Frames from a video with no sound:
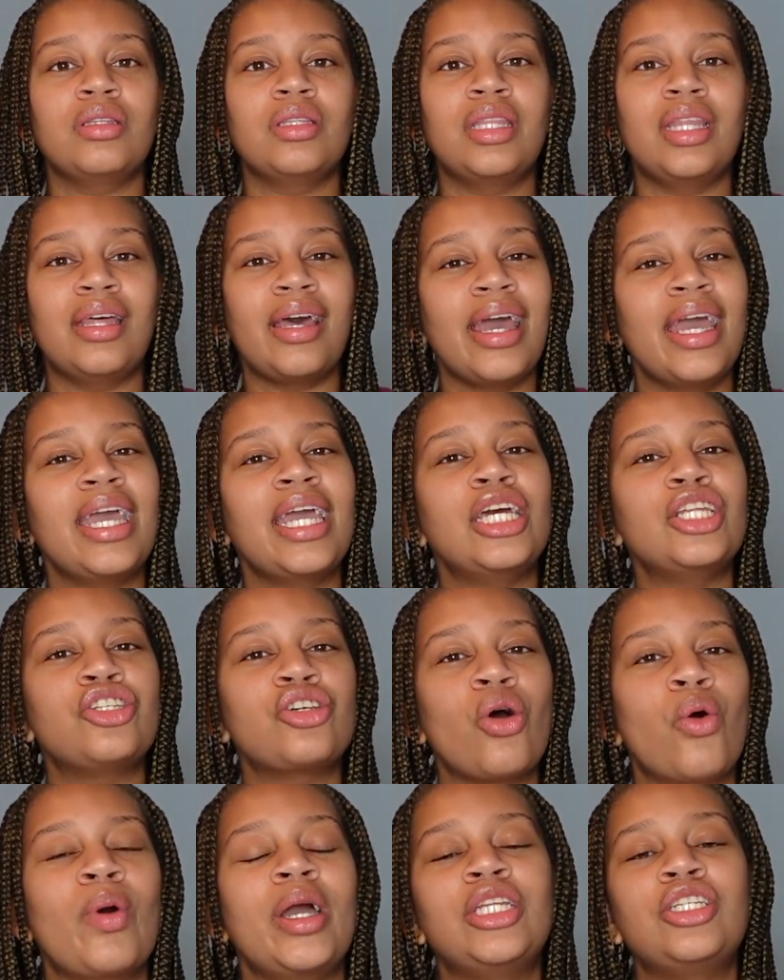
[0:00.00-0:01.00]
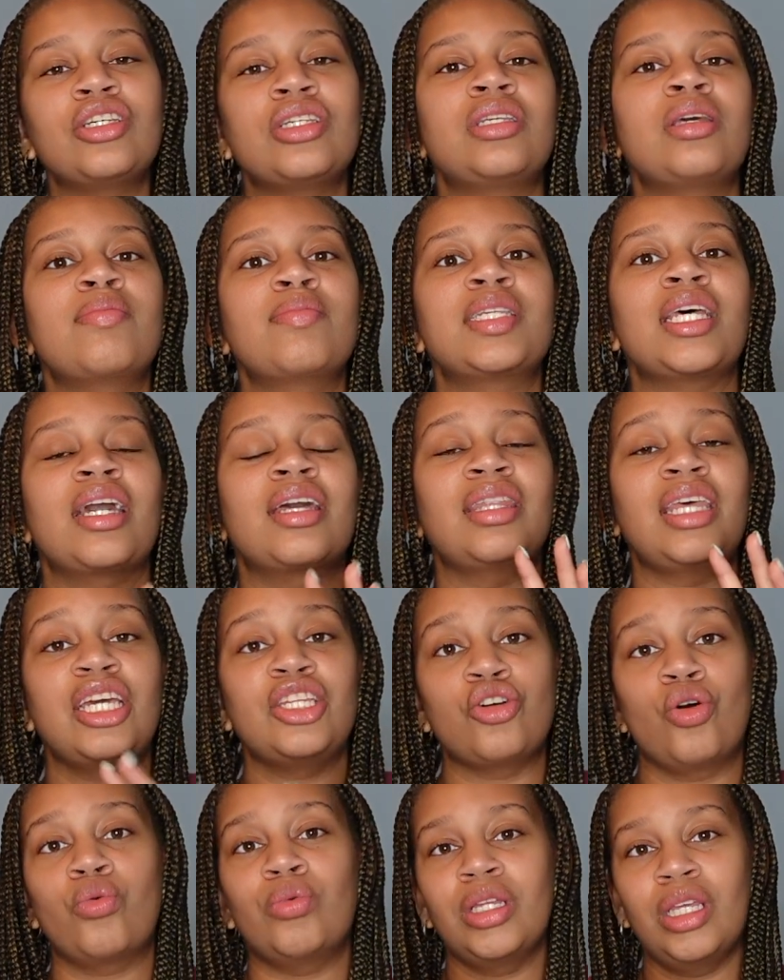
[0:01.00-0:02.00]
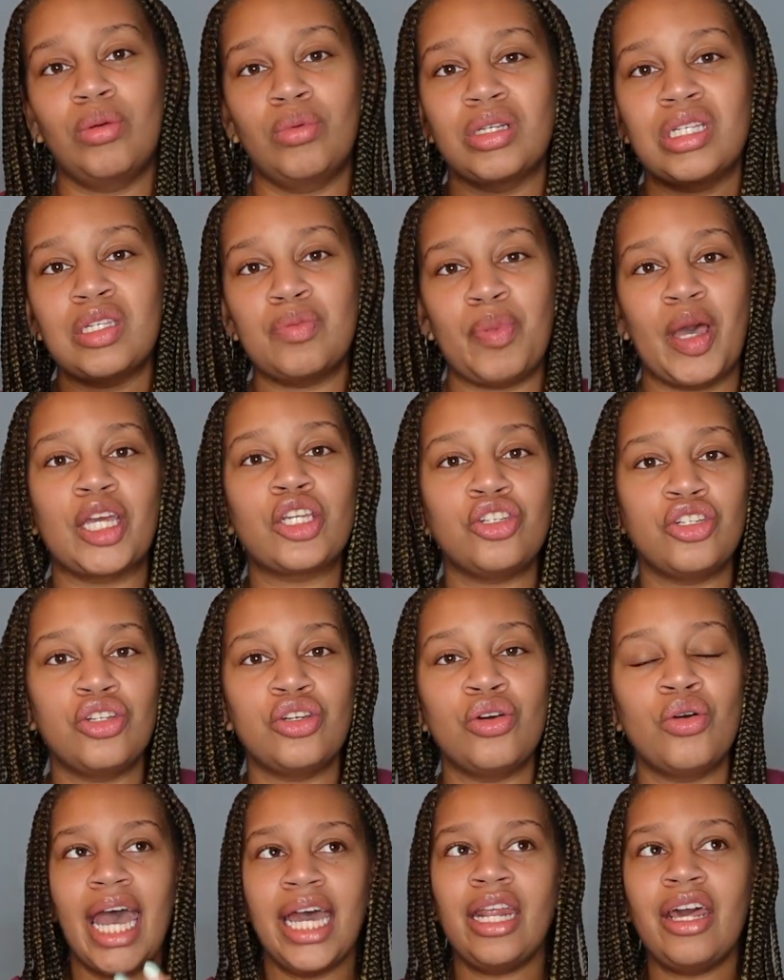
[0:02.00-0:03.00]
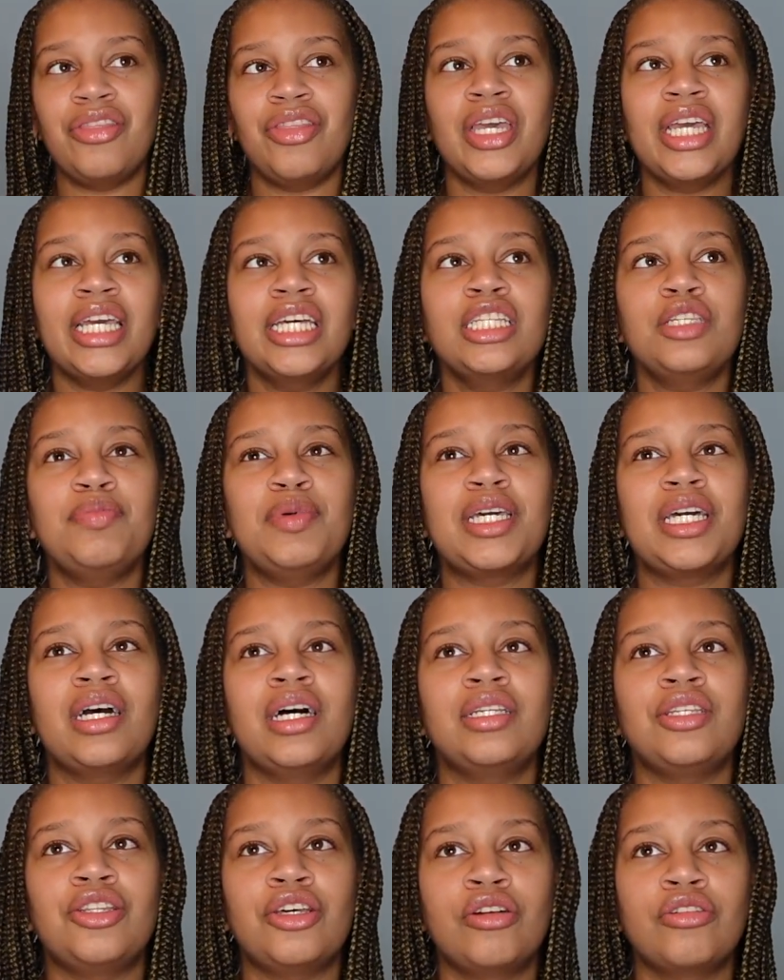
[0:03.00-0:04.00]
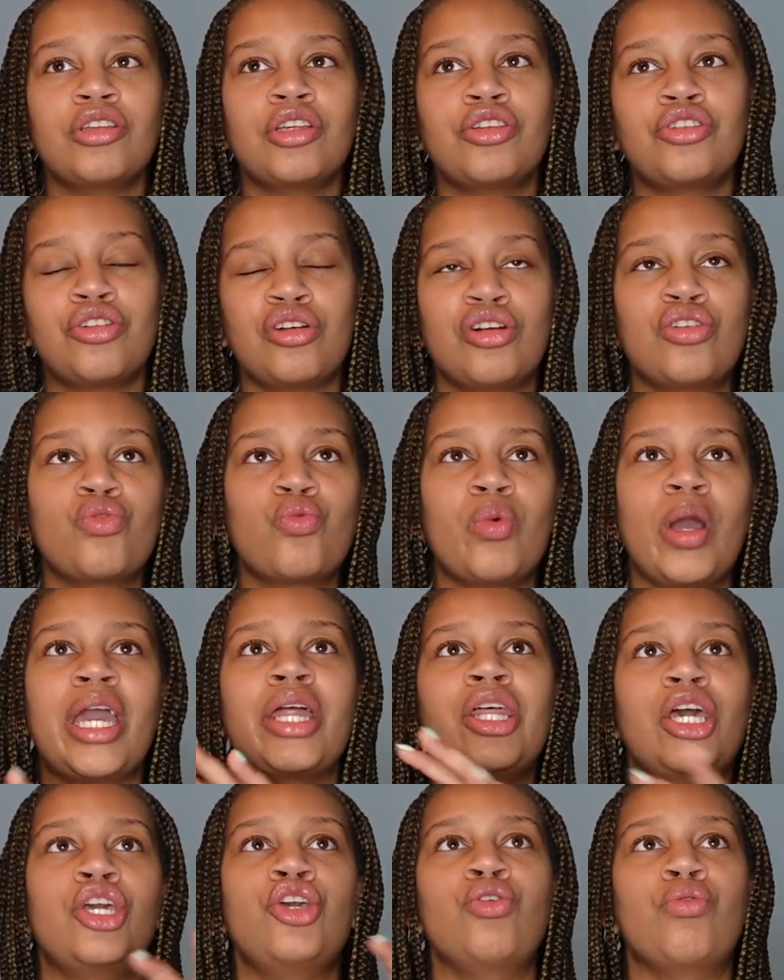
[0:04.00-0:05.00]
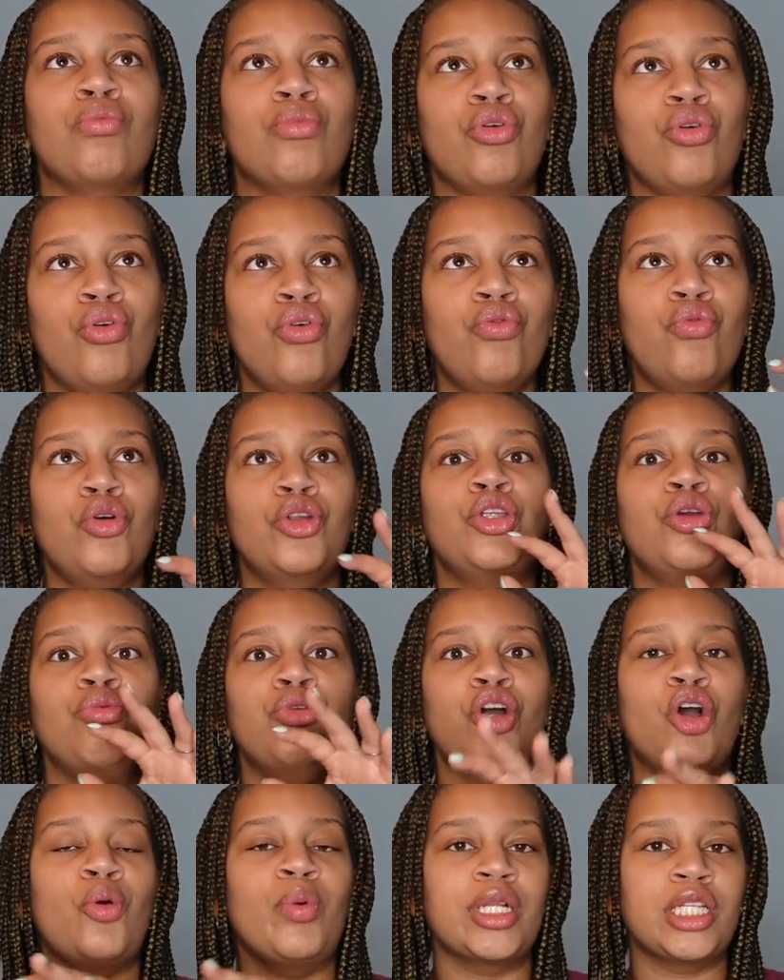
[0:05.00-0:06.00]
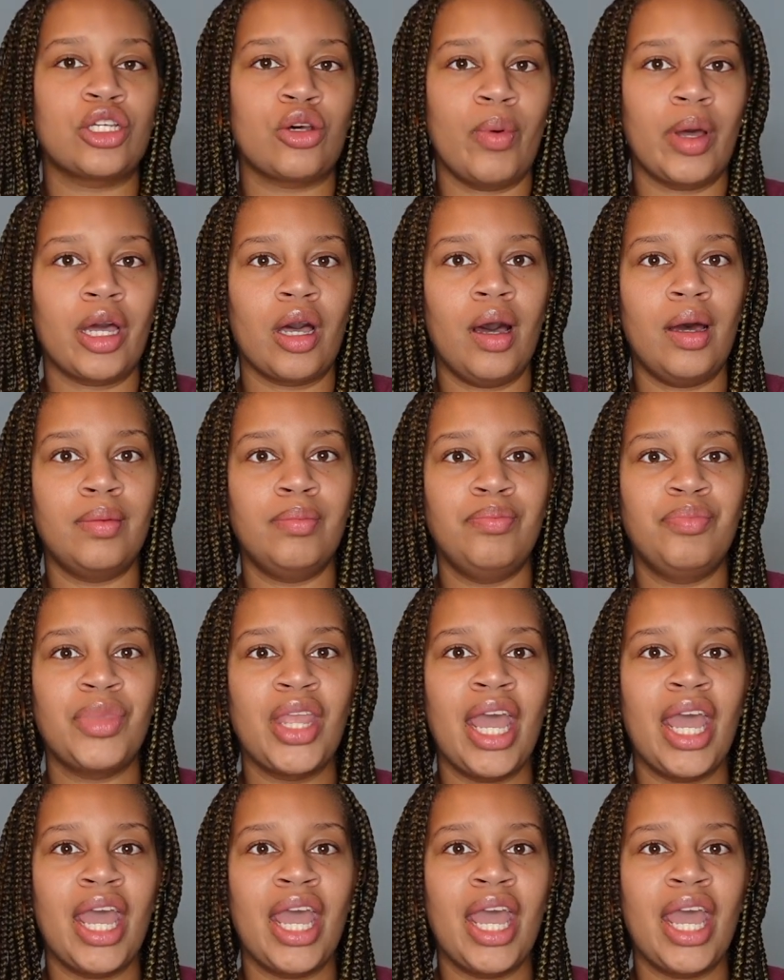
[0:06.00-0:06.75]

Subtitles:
it just seems like they don't really respect you. And I think it's because there's a certain way that you move when you know what's going on.